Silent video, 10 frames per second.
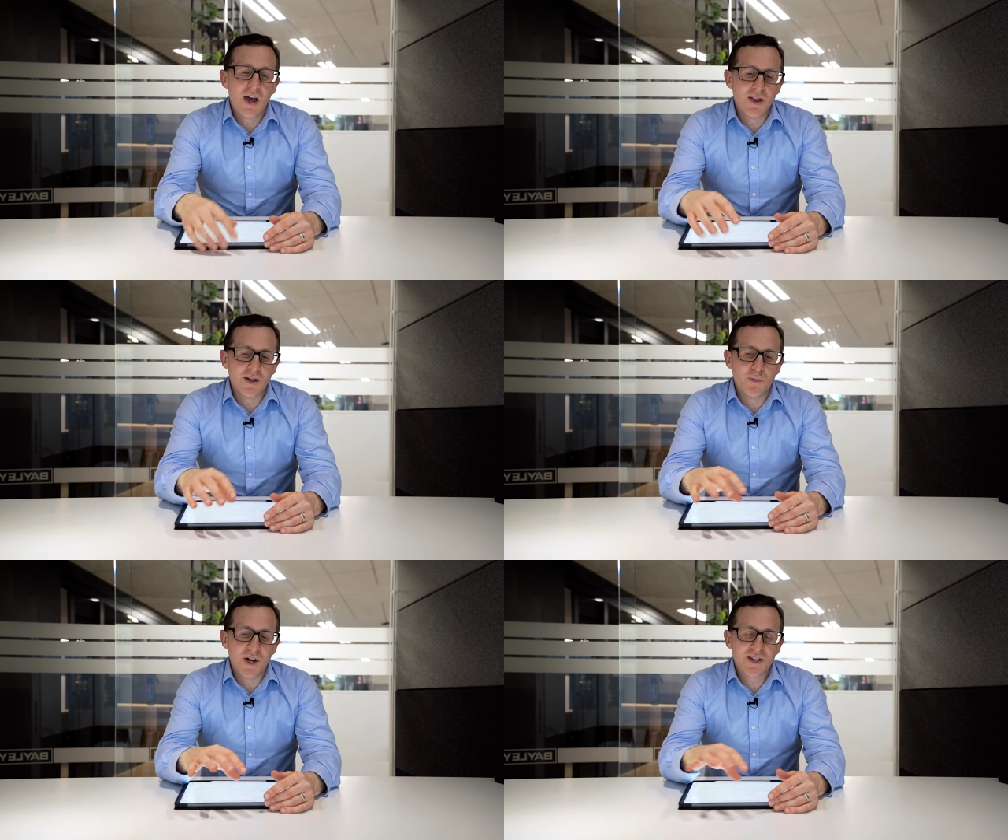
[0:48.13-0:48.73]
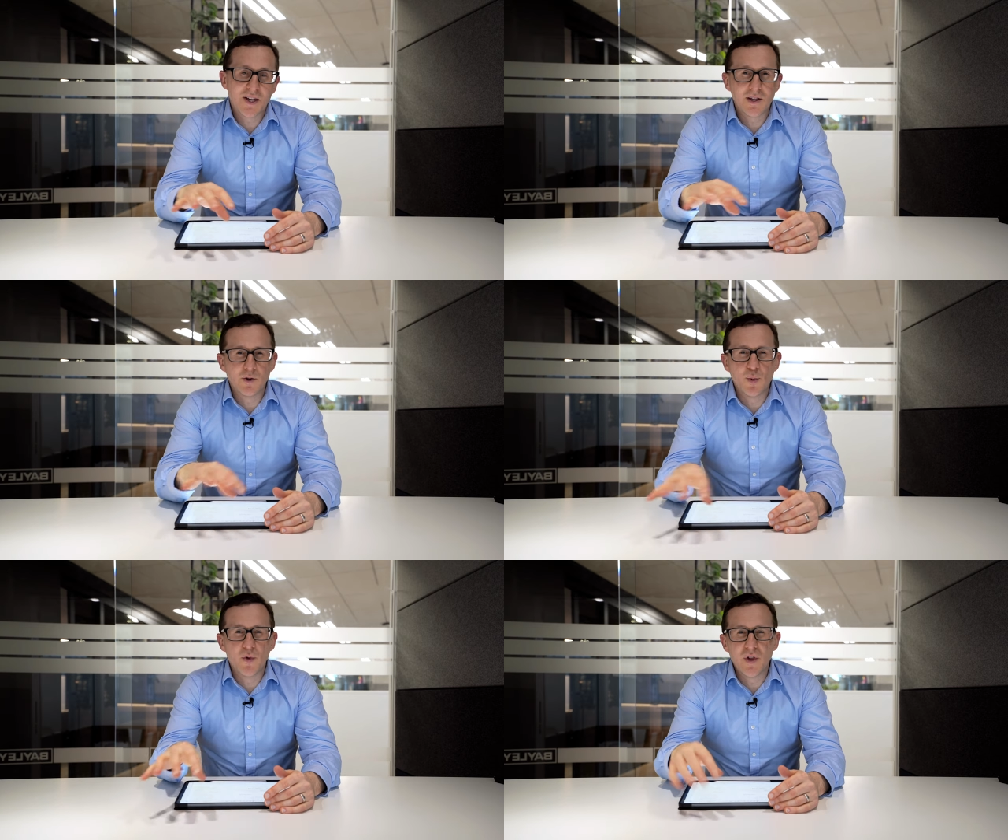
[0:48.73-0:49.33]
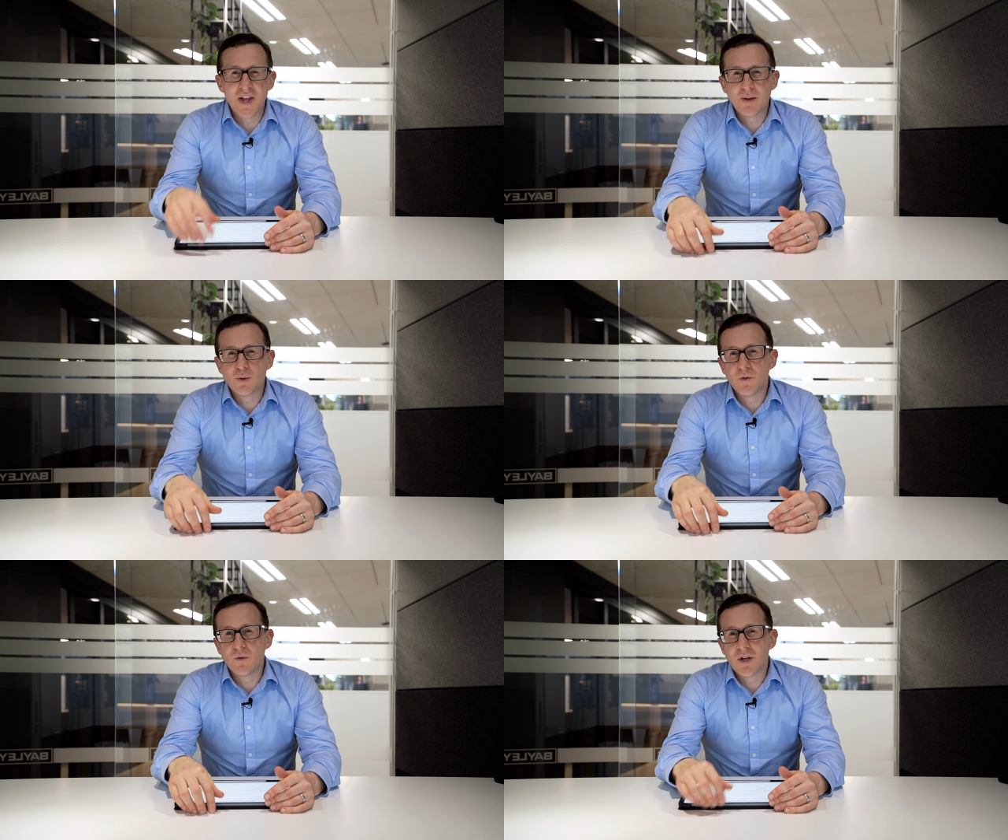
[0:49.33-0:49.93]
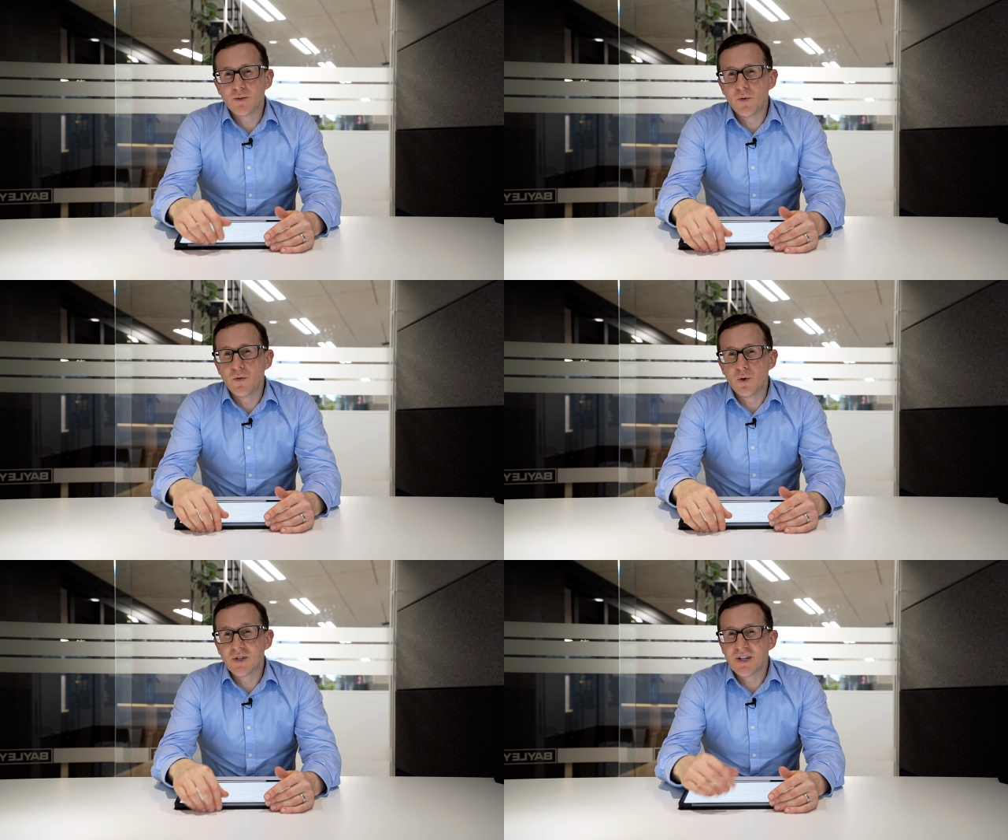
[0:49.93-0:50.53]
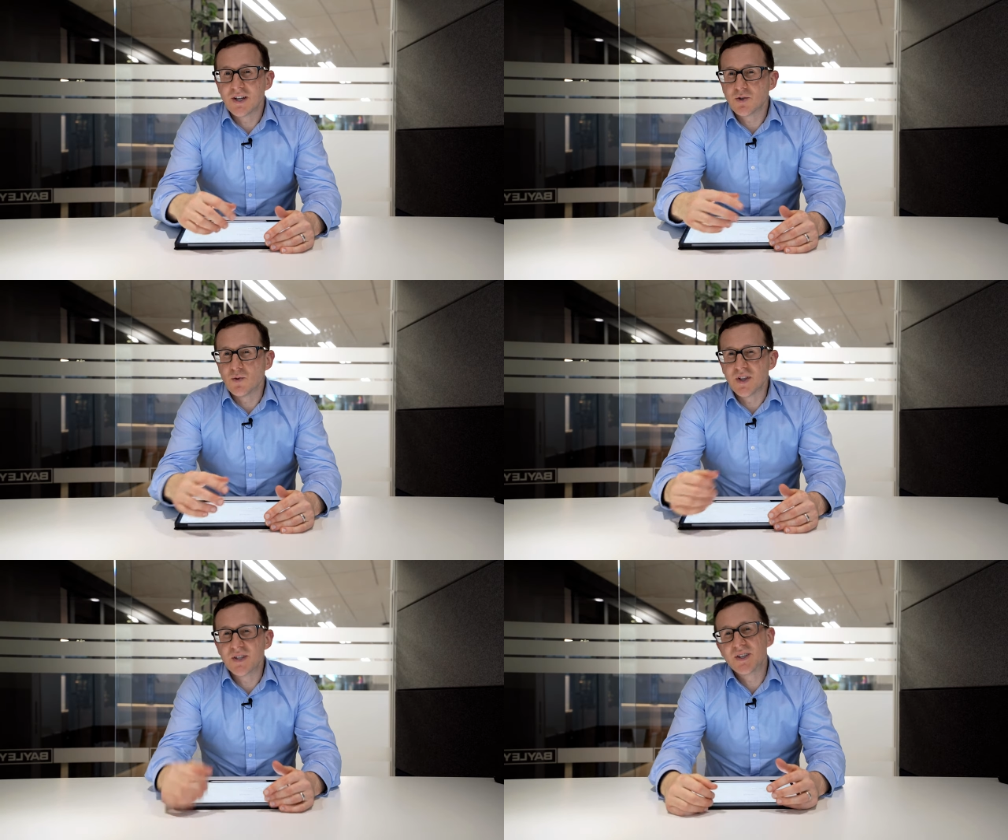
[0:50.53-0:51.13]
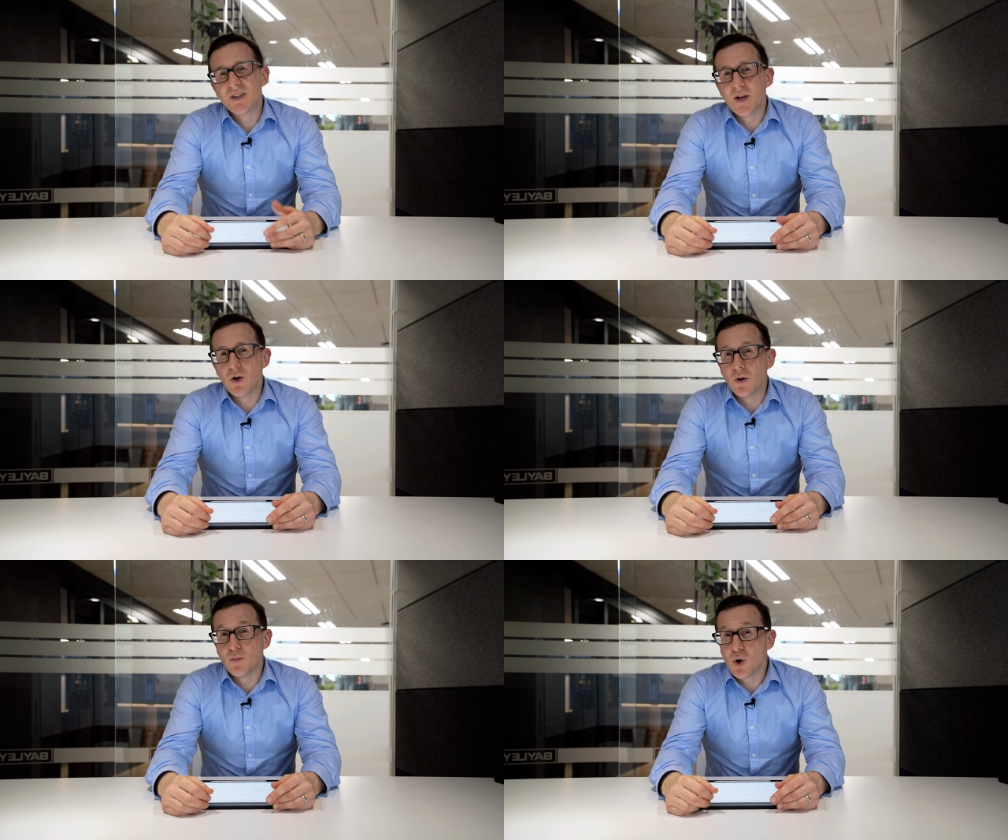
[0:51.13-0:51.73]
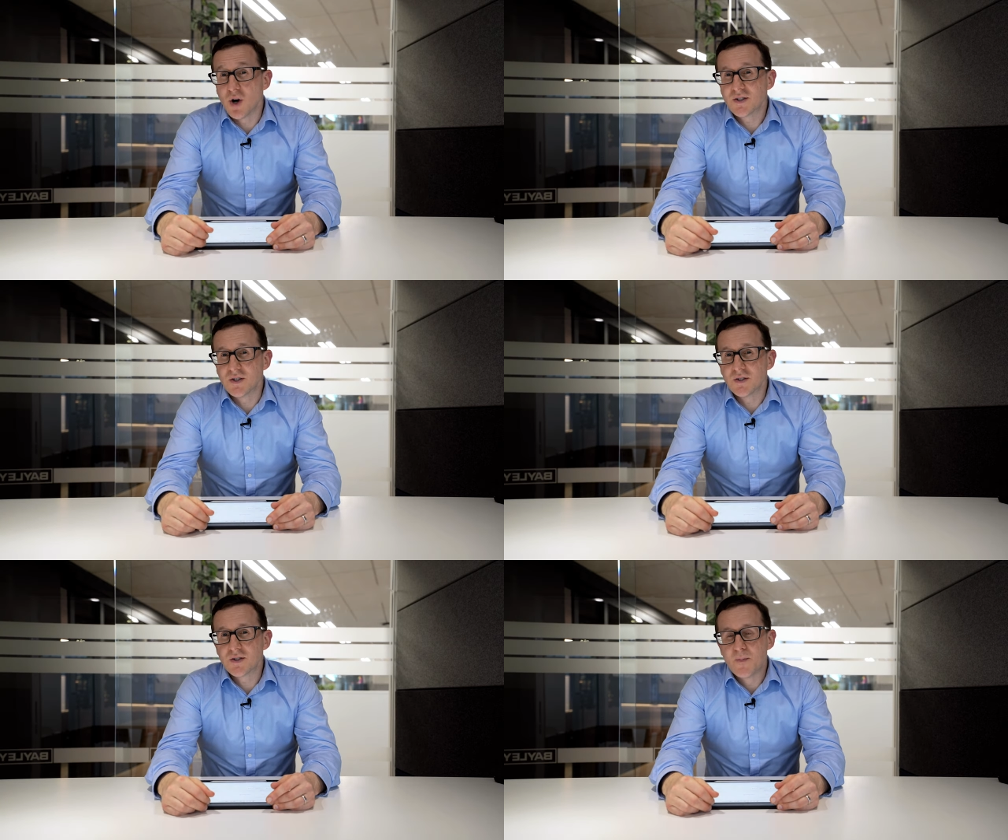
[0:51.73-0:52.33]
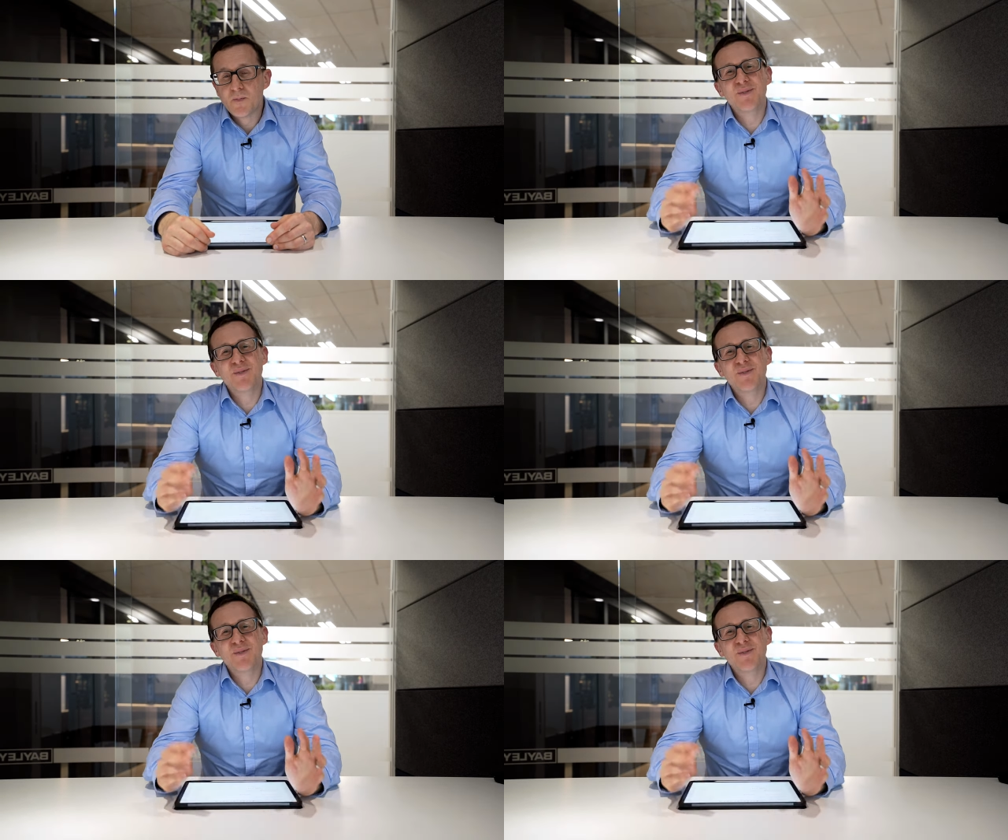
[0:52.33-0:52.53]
and then it might take a little bit of a lagged effect before we start to really see that on prices.